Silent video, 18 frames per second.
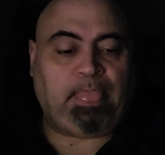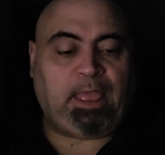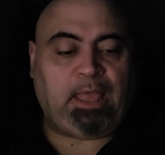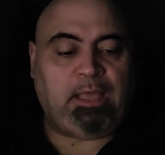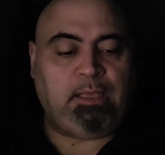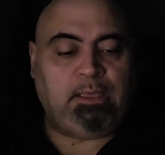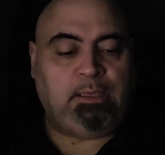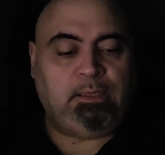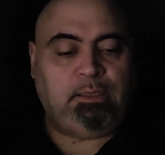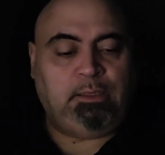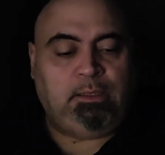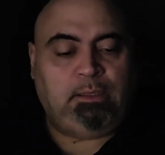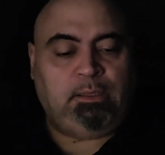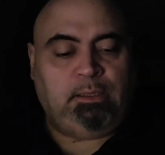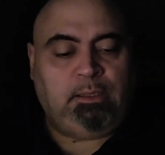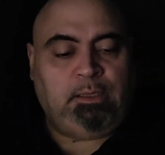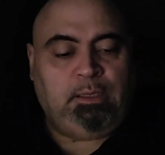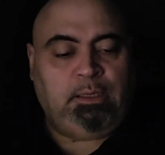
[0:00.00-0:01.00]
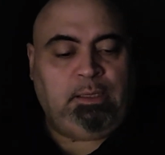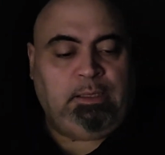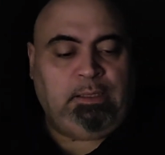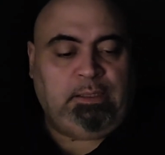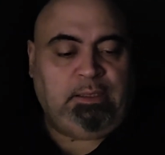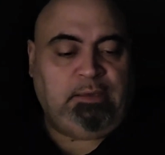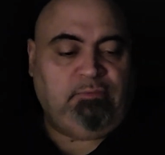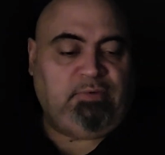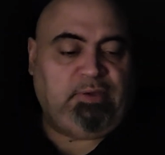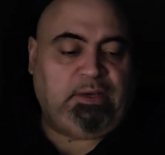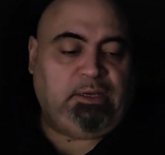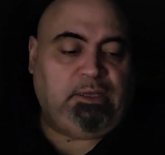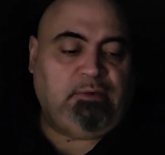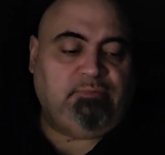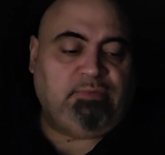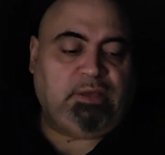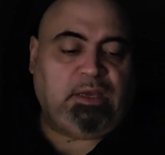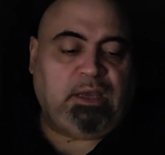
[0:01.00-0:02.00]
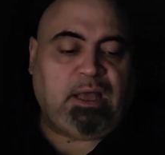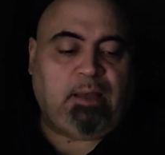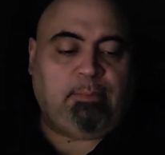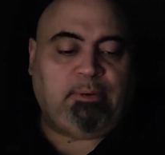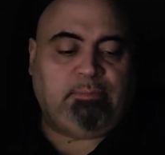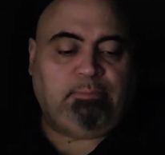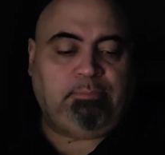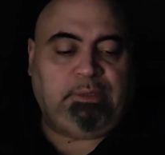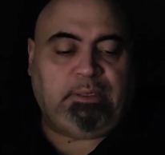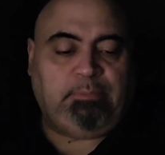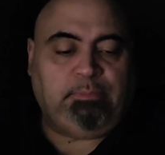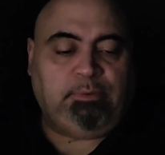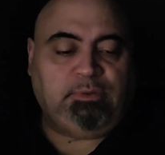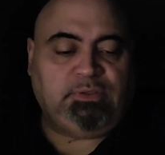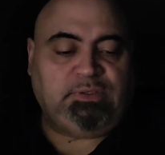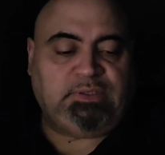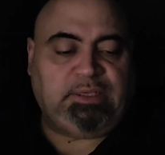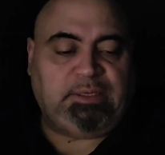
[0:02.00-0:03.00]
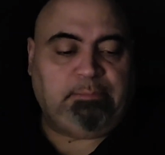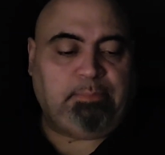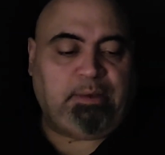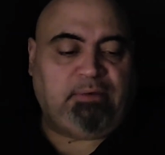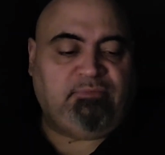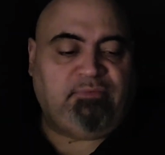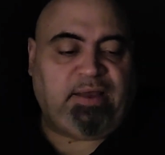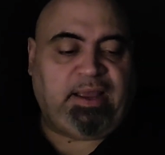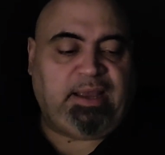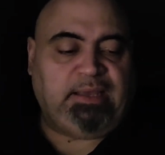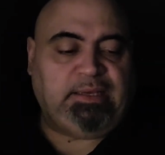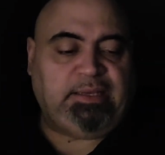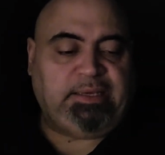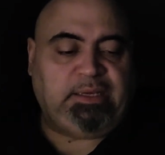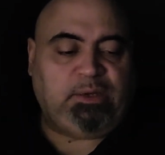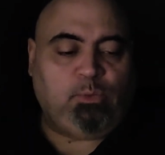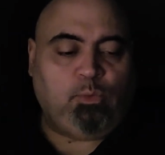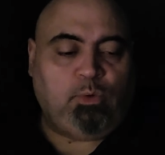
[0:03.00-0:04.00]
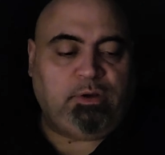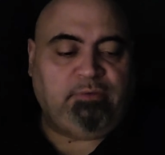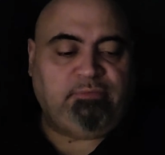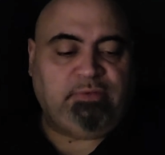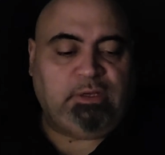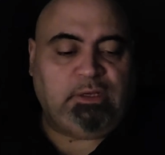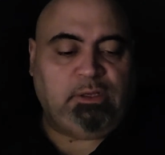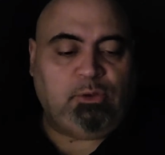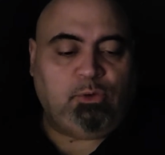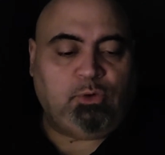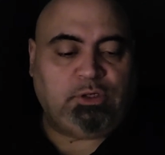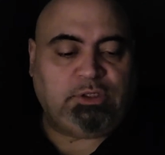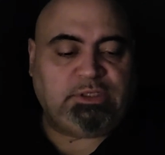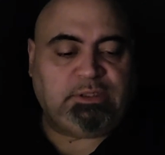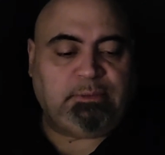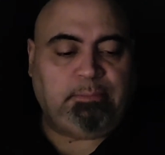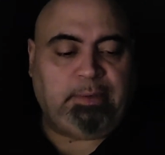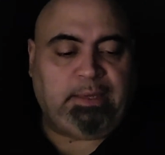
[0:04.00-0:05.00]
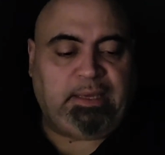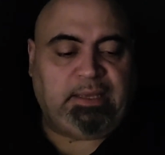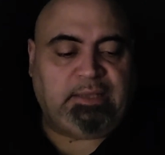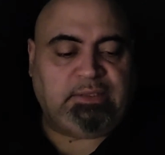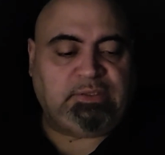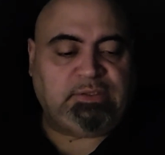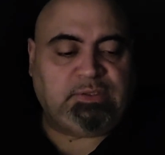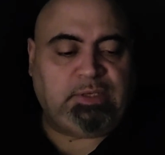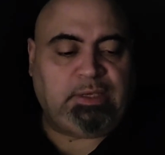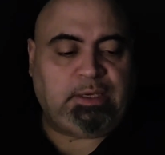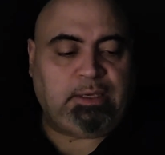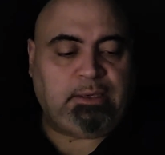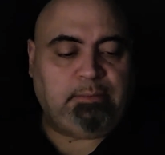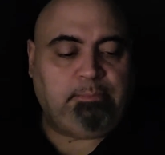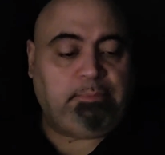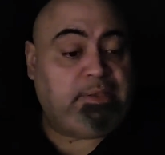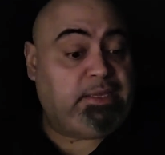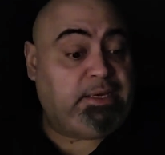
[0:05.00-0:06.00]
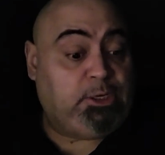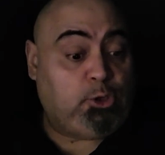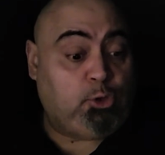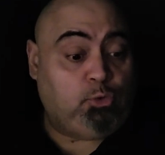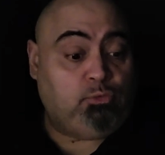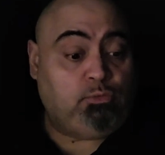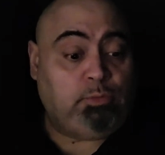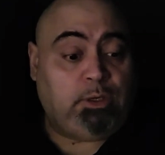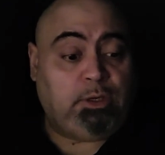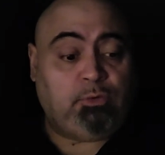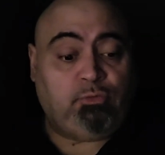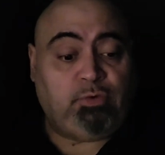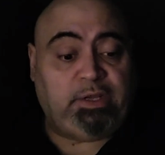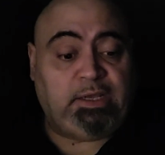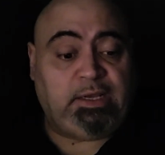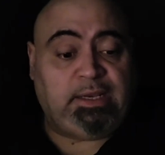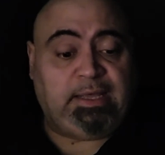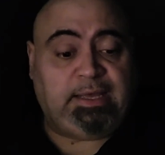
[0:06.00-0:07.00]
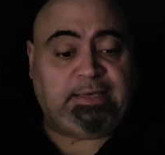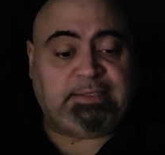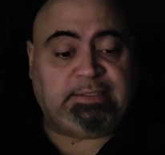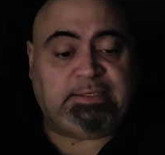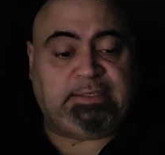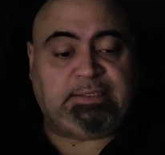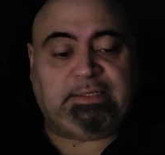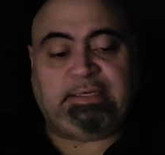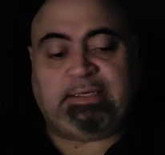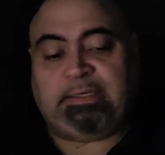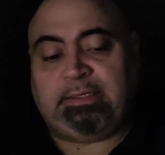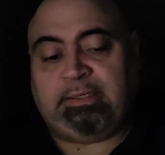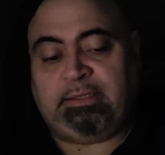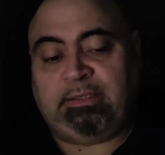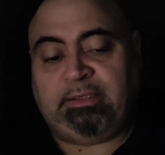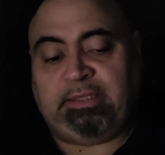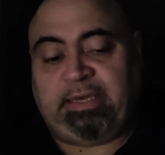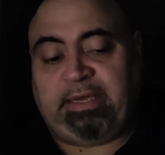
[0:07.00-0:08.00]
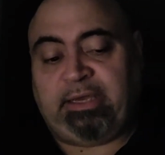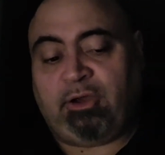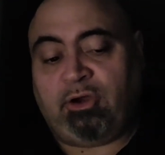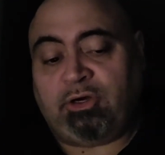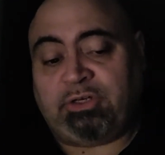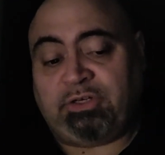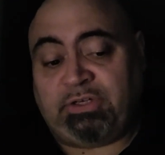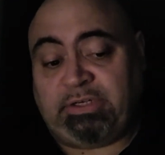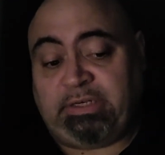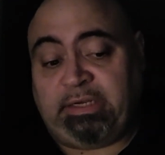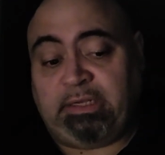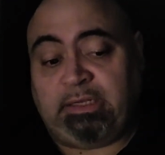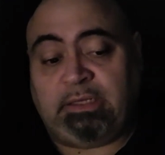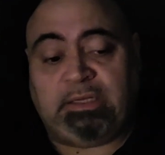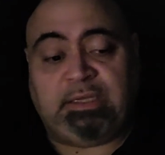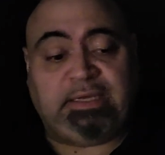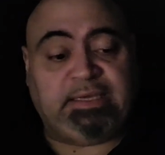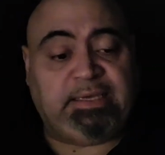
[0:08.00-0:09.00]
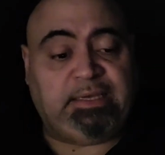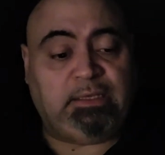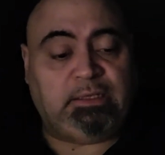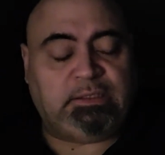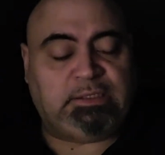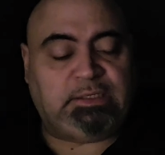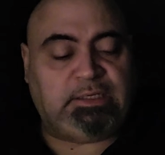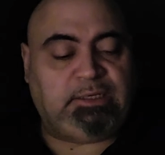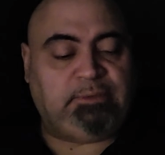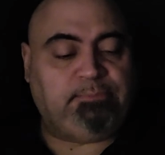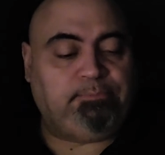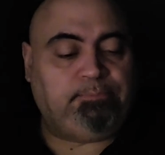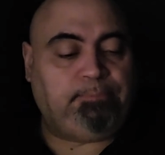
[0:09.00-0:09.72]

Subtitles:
If any of the common people sin by violating one of the Lord's commands, but they don't realize it, they are still guilty.